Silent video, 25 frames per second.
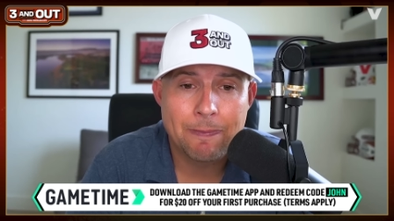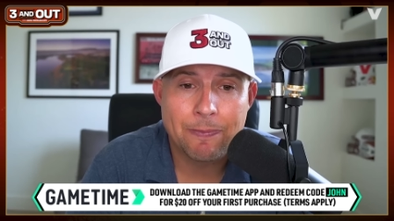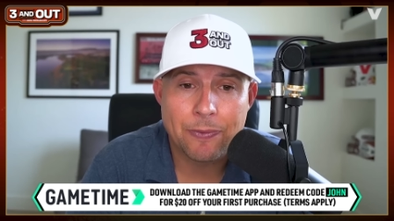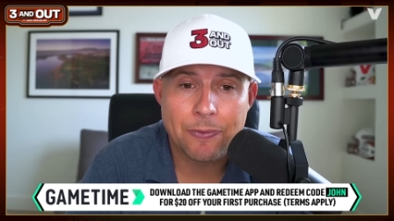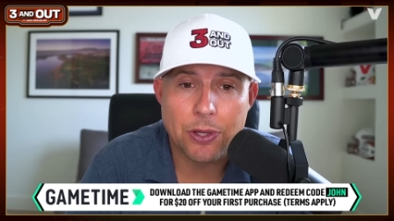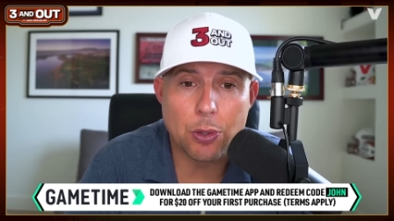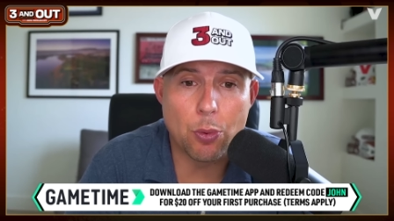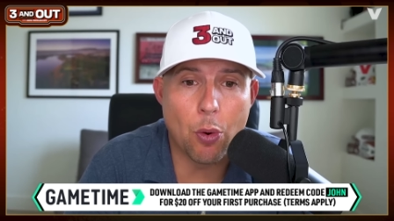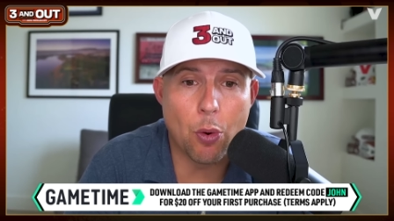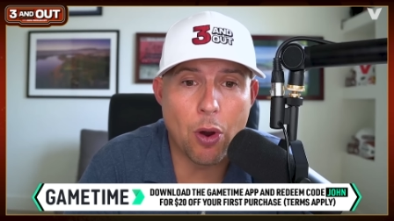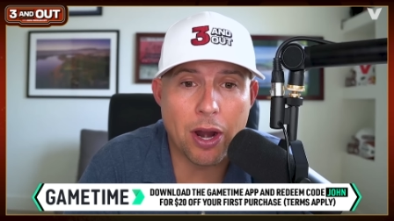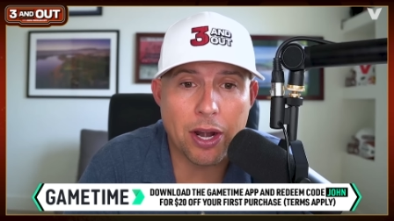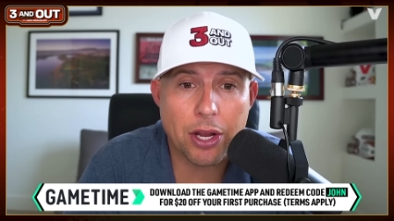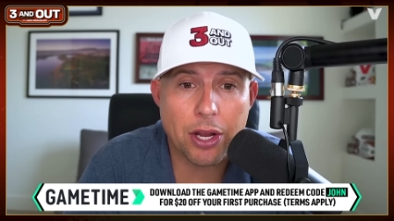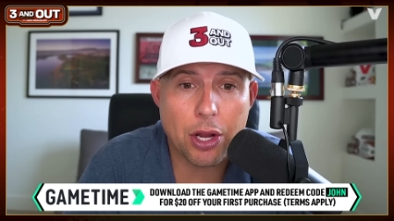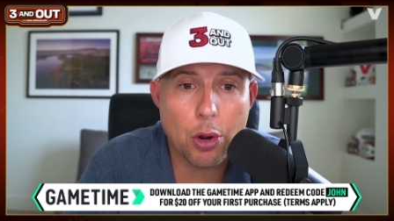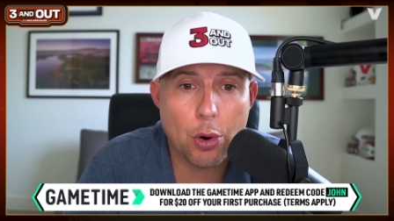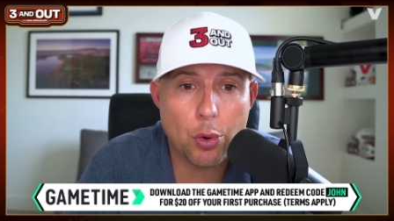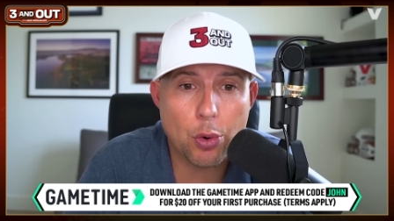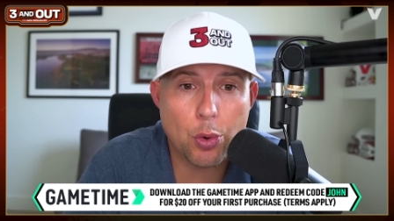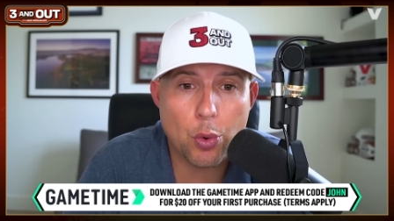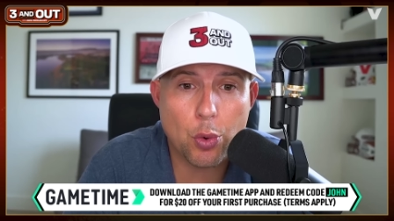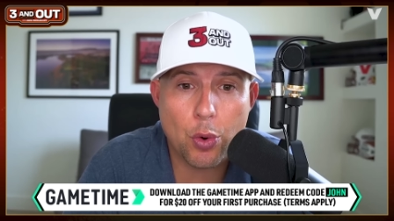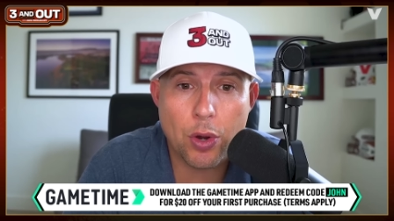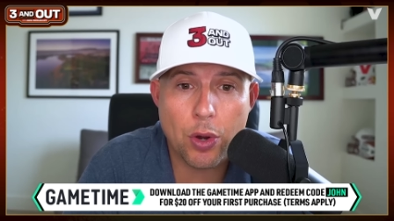You want to
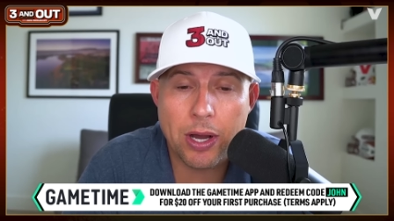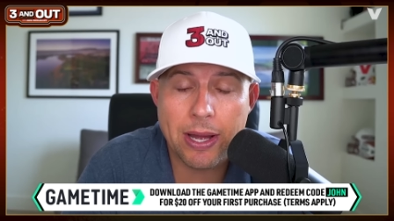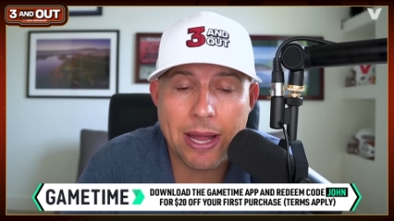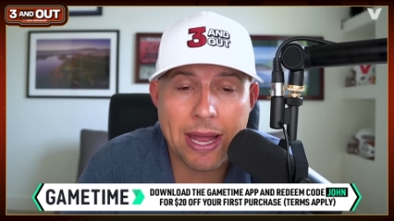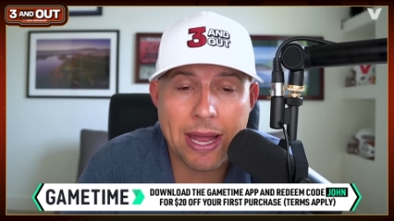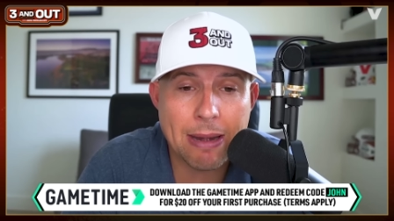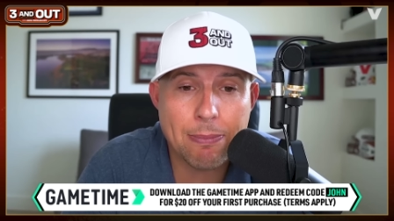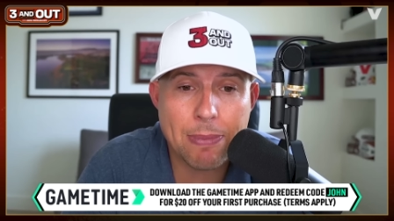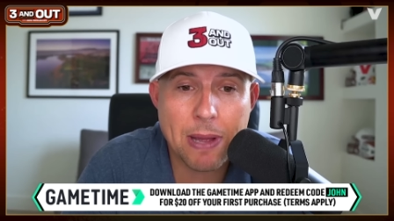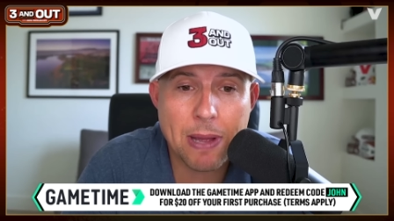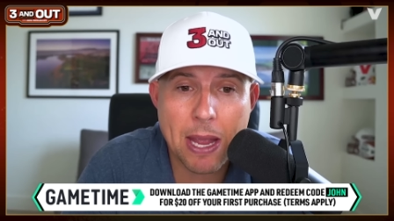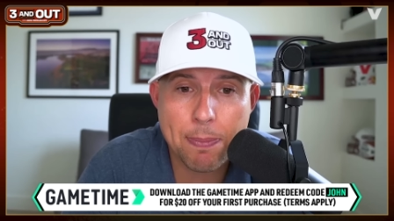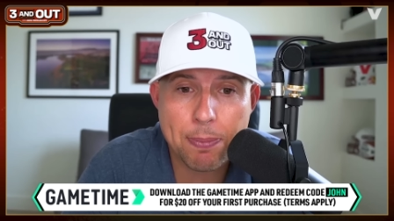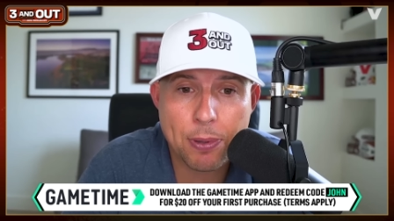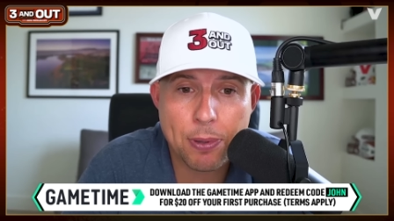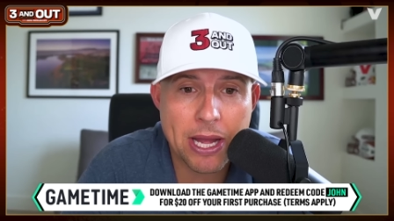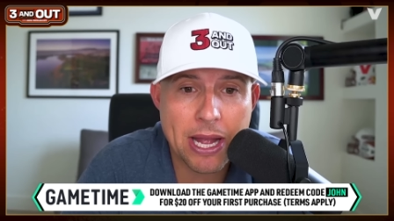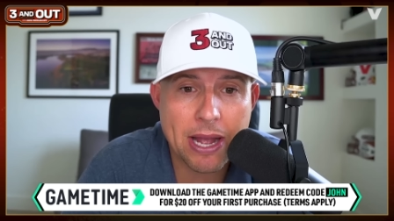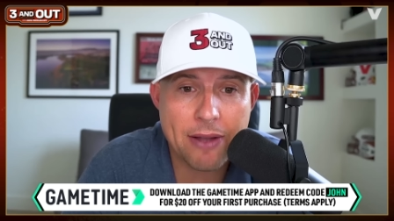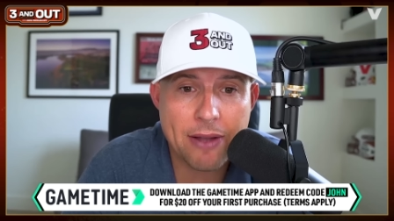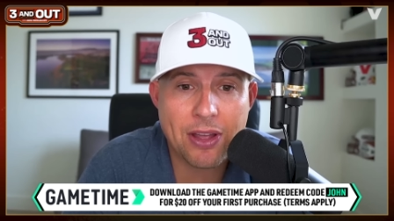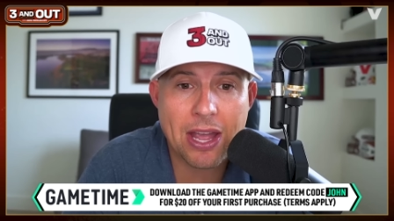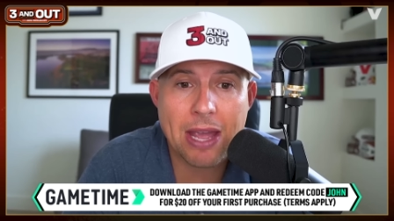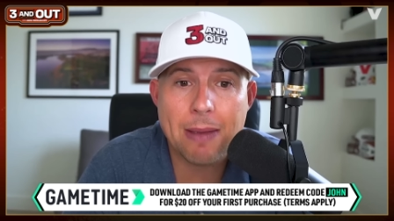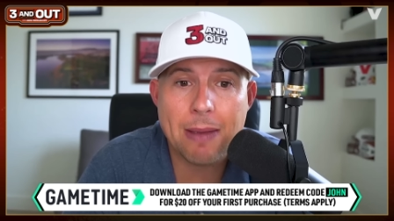go to an NBA
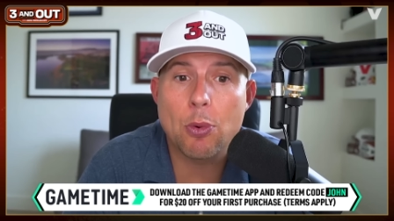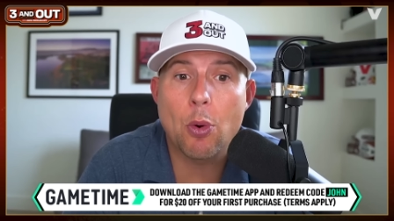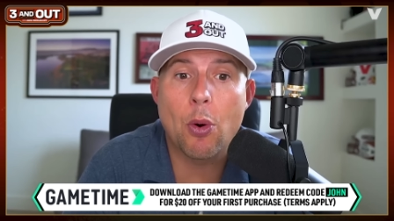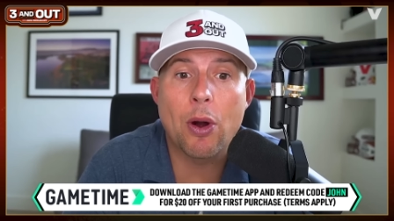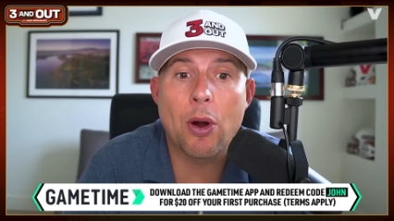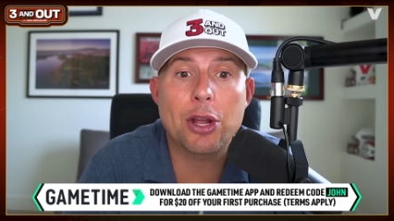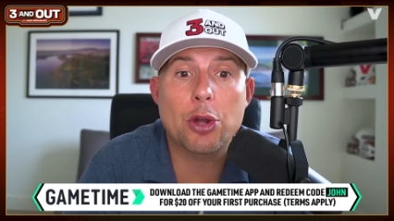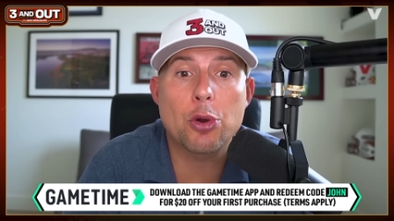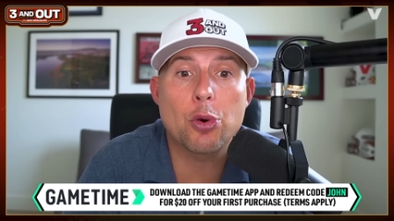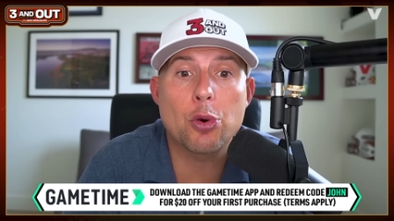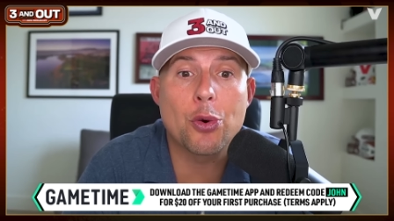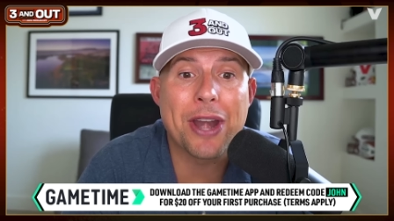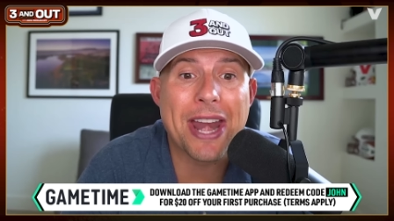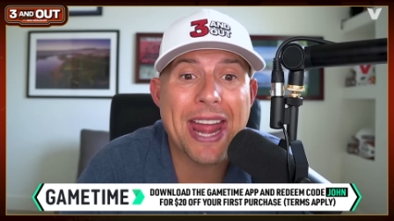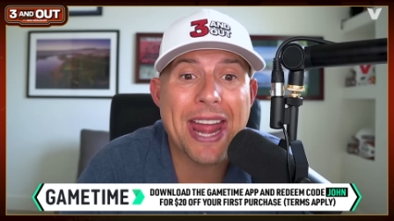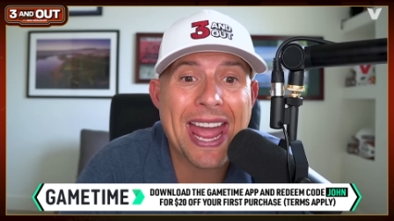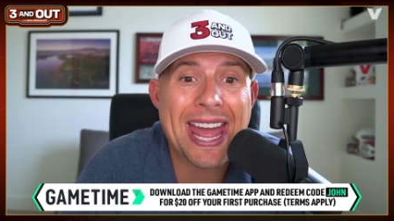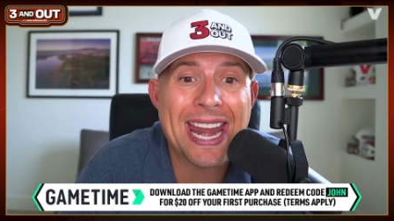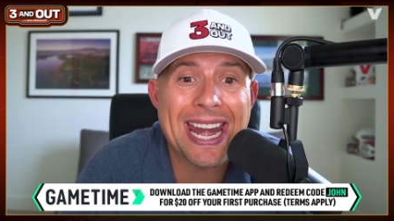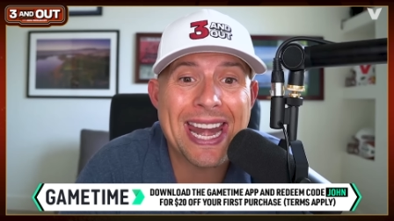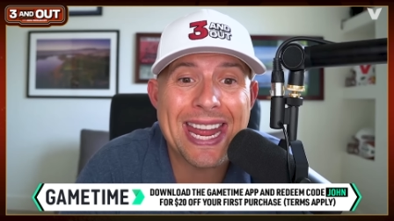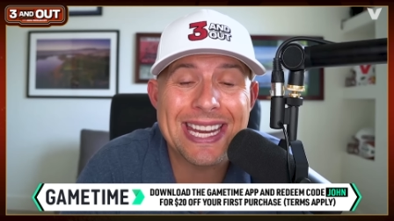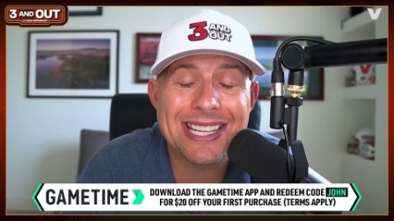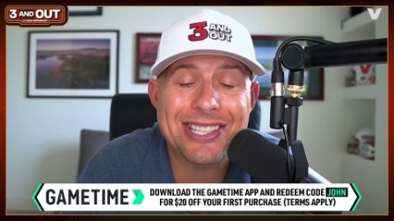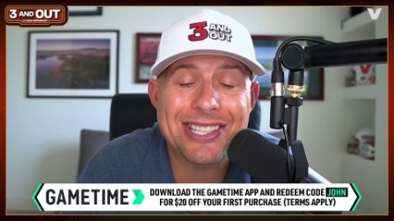playoff game? You want to go to
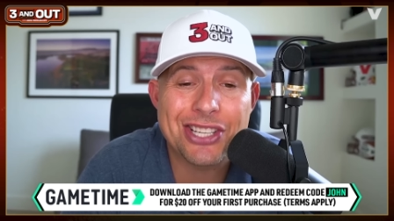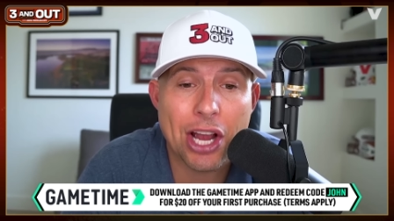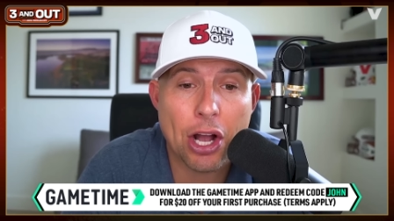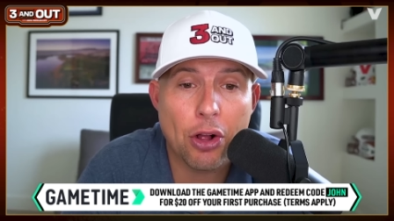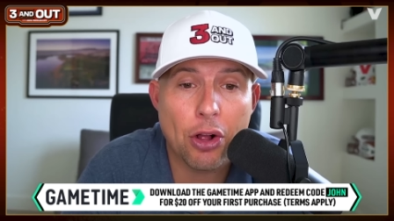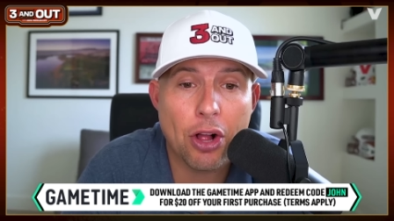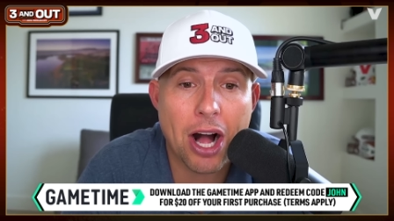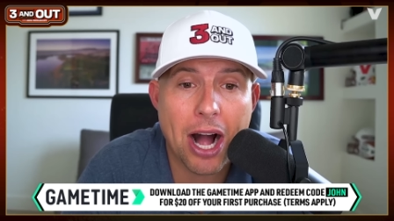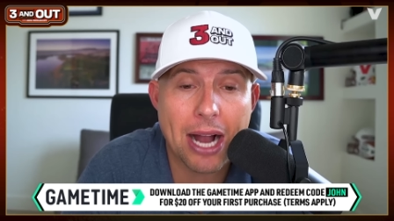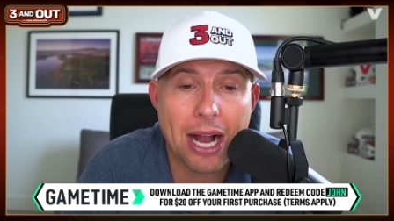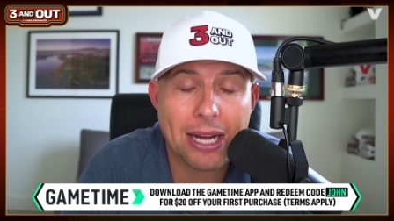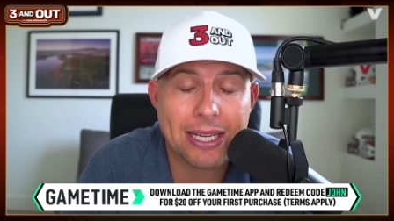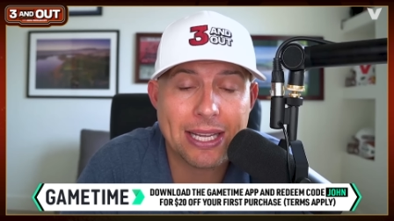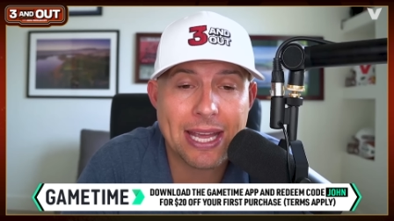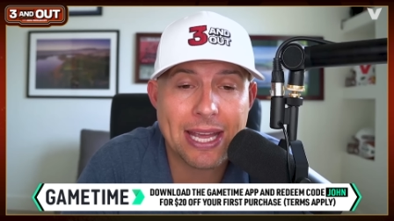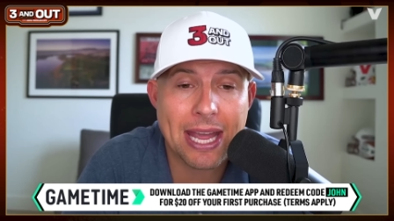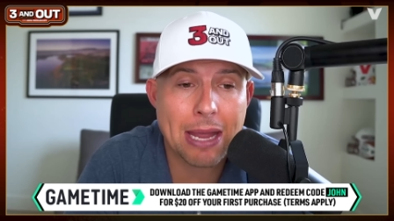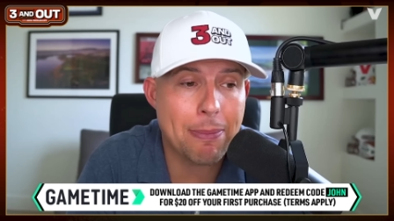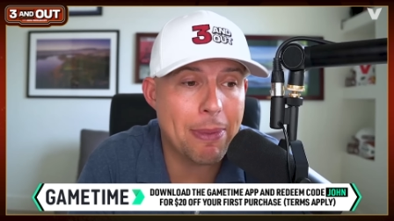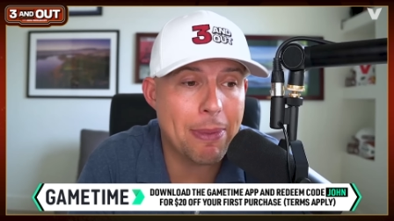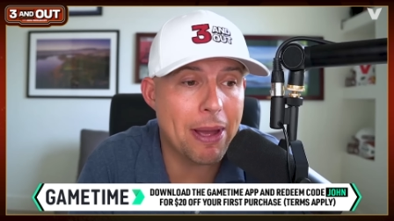an NHL hockey game?